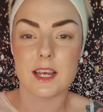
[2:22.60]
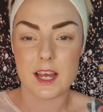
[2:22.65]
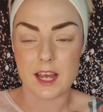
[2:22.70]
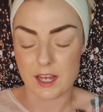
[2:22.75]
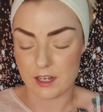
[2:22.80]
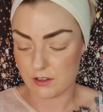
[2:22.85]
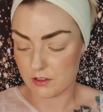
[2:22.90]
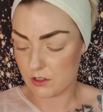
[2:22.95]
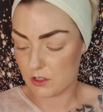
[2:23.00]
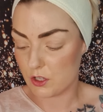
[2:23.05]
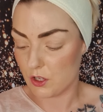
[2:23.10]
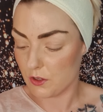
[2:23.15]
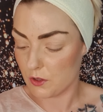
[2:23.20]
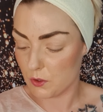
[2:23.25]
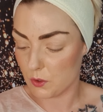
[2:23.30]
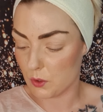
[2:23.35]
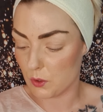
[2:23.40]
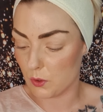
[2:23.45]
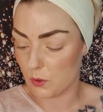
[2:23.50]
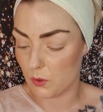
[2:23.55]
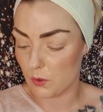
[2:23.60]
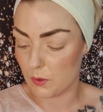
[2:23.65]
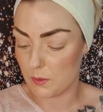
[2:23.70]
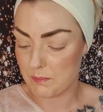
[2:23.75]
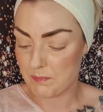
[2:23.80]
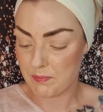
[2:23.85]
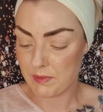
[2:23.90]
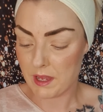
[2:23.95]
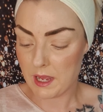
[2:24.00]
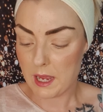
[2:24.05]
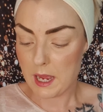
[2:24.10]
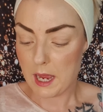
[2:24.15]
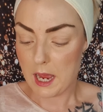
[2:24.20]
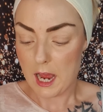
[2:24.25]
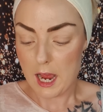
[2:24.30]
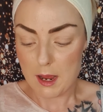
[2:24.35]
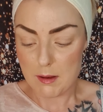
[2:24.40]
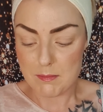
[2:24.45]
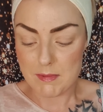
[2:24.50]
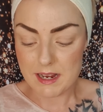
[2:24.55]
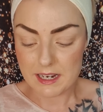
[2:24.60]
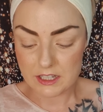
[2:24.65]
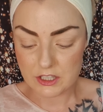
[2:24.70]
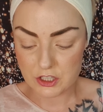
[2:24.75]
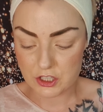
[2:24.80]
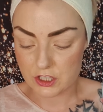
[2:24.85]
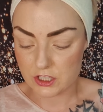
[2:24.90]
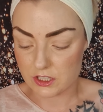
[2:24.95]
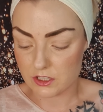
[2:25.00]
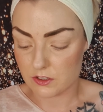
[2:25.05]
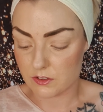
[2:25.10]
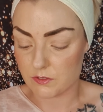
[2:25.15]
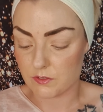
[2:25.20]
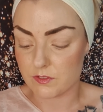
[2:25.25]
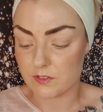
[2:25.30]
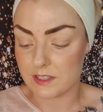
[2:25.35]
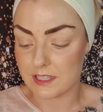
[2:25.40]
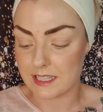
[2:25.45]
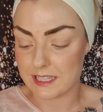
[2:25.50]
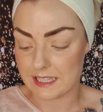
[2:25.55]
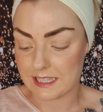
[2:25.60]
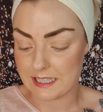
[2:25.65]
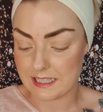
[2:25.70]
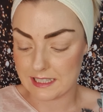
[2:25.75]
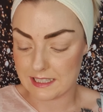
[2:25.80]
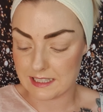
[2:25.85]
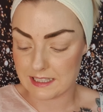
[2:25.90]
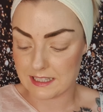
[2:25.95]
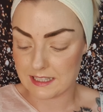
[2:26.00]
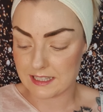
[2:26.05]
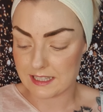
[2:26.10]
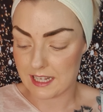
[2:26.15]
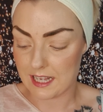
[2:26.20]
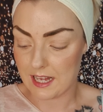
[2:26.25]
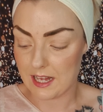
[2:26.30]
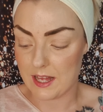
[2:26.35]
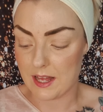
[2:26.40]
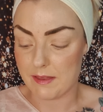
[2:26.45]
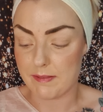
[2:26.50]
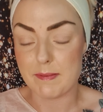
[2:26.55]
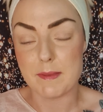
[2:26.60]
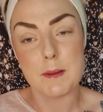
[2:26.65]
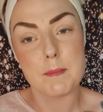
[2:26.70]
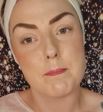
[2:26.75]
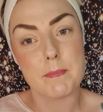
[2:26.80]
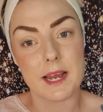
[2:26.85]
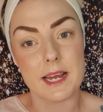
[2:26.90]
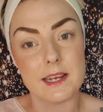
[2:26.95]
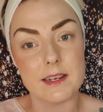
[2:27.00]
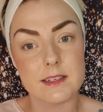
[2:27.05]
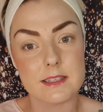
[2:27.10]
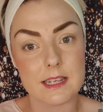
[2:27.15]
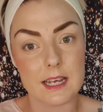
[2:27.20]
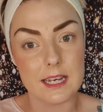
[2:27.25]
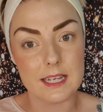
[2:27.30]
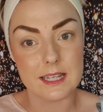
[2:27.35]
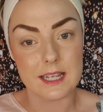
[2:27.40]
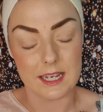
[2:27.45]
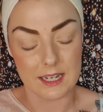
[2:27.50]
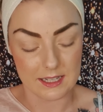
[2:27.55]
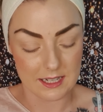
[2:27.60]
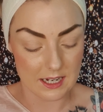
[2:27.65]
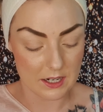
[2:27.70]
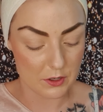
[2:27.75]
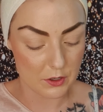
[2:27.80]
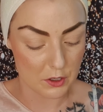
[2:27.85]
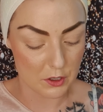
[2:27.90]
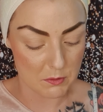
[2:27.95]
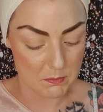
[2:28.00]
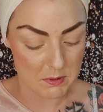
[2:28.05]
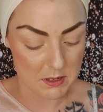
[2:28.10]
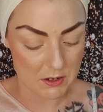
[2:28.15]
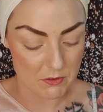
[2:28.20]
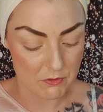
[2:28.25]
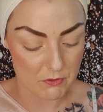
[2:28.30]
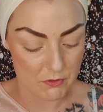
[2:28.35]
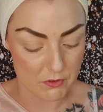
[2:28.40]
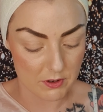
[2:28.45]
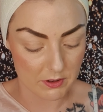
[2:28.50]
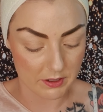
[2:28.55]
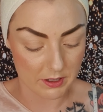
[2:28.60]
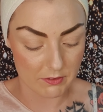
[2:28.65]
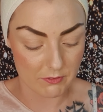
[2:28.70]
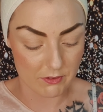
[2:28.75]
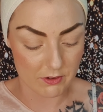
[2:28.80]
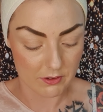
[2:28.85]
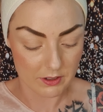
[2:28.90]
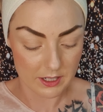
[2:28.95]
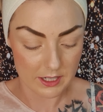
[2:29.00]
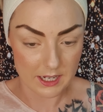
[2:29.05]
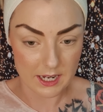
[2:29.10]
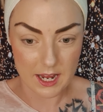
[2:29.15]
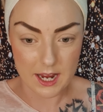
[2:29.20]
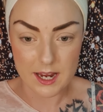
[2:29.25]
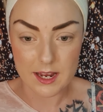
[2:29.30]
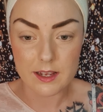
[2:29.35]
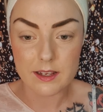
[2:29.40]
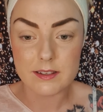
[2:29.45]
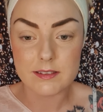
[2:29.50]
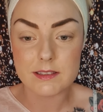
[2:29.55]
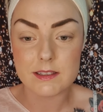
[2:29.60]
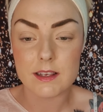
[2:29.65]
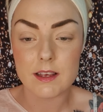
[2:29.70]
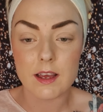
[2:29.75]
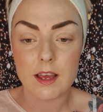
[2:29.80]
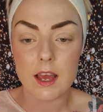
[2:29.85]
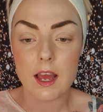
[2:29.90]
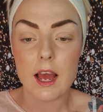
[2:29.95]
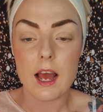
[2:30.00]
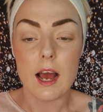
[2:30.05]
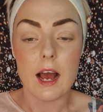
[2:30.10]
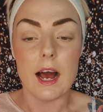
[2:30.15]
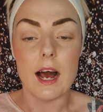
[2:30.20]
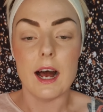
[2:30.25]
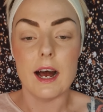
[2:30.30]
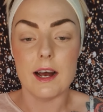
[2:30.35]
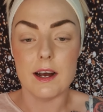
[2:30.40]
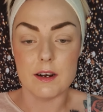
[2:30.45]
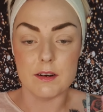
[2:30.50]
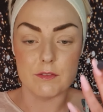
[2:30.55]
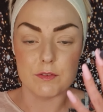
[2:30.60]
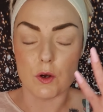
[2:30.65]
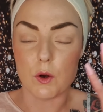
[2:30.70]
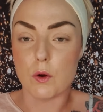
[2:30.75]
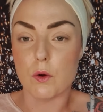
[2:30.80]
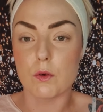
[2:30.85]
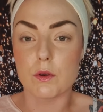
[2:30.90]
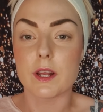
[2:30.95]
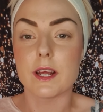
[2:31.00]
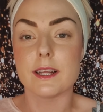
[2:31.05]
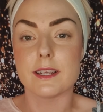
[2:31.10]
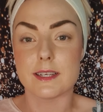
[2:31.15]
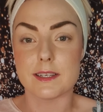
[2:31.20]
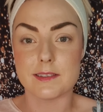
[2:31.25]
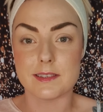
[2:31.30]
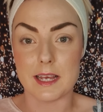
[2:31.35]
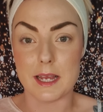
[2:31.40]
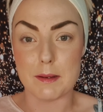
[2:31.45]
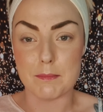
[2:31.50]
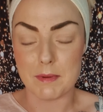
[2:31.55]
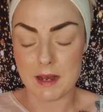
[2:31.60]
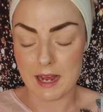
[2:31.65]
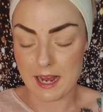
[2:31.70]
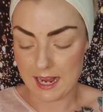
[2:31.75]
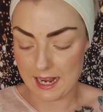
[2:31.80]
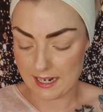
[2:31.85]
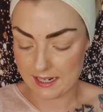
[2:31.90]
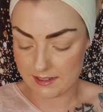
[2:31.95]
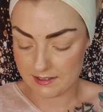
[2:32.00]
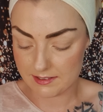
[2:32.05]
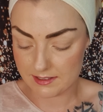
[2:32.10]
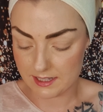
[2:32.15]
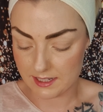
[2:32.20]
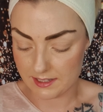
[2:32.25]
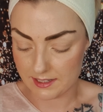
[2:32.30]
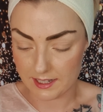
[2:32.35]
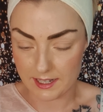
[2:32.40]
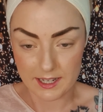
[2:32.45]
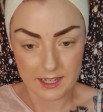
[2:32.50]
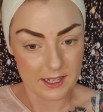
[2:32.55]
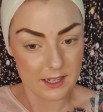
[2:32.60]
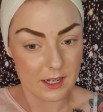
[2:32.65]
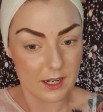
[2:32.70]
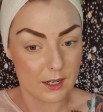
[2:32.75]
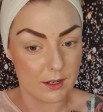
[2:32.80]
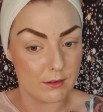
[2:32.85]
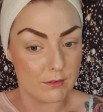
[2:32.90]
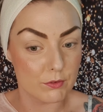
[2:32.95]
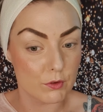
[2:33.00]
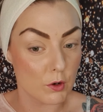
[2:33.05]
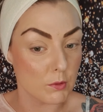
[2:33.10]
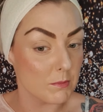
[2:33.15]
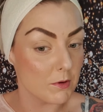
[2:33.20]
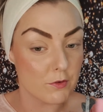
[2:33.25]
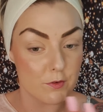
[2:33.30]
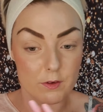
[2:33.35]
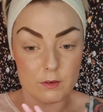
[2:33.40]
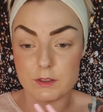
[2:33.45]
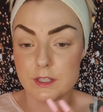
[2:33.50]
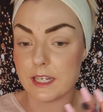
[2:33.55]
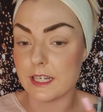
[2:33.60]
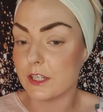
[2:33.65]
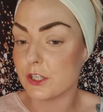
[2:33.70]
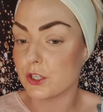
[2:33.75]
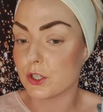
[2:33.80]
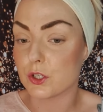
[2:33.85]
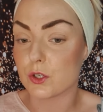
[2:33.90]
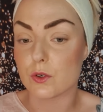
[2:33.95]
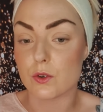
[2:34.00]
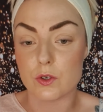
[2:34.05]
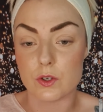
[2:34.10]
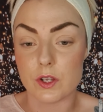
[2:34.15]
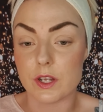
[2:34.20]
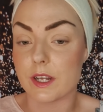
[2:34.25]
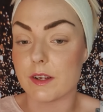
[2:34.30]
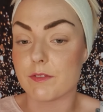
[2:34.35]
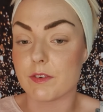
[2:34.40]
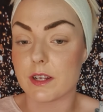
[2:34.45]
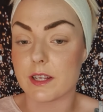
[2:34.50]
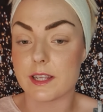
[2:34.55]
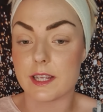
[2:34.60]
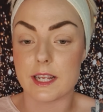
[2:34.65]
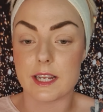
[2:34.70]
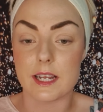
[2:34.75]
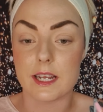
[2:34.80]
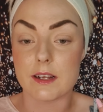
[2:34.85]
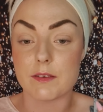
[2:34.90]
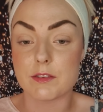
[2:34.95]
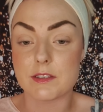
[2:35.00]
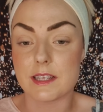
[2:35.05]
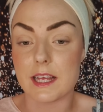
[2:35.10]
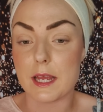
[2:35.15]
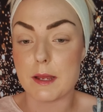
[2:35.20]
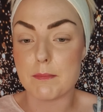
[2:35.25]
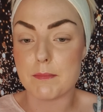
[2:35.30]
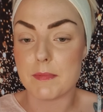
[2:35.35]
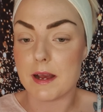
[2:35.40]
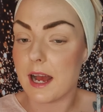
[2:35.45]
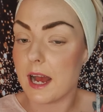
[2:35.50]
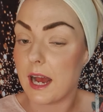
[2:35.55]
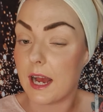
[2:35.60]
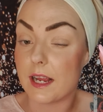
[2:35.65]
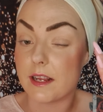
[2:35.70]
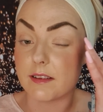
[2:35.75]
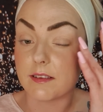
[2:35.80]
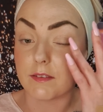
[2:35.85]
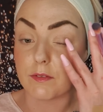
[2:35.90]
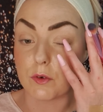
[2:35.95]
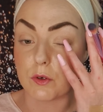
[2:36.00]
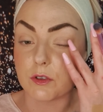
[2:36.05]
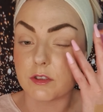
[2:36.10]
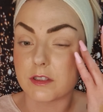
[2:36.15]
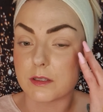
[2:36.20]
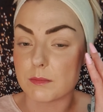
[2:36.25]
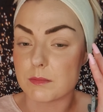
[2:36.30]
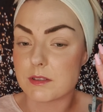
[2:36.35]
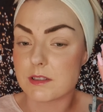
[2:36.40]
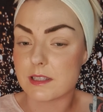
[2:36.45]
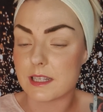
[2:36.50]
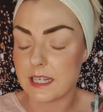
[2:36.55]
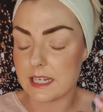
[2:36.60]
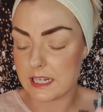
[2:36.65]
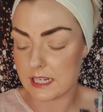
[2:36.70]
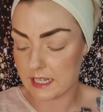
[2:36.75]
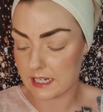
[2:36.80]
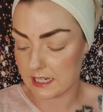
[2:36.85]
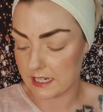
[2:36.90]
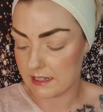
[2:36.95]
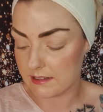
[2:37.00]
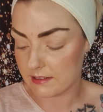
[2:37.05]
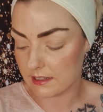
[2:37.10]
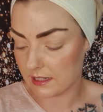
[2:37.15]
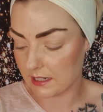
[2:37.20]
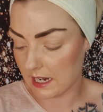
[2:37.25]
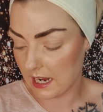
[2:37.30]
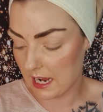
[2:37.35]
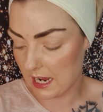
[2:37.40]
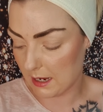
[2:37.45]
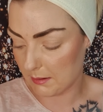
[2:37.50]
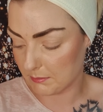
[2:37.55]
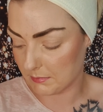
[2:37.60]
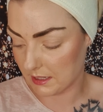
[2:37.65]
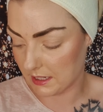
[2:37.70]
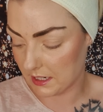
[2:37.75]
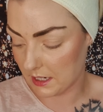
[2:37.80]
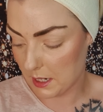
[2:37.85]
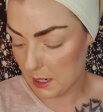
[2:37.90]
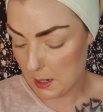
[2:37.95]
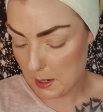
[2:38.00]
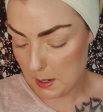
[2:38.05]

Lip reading: is to do a mixture of greens and the pinks. I think that could be really nice. I have already set my eyes today. I've got my foundation on and everything, and I've set my eyes. I've got some slight creasing happening,